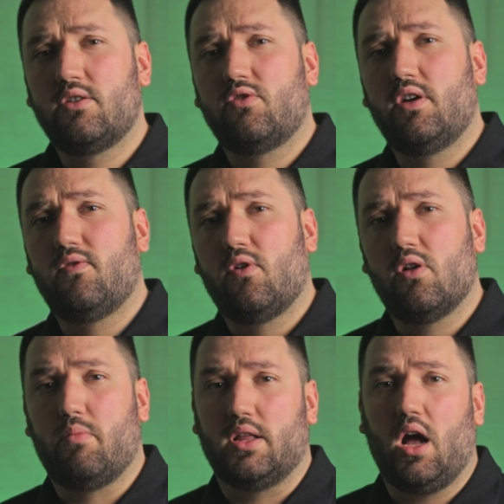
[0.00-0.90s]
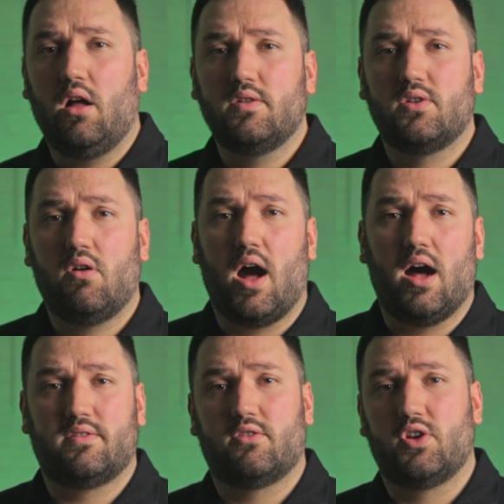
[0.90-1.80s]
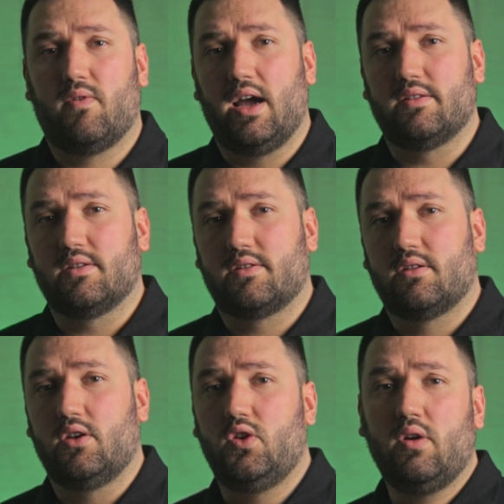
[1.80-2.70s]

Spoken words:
Android phone but also other devices.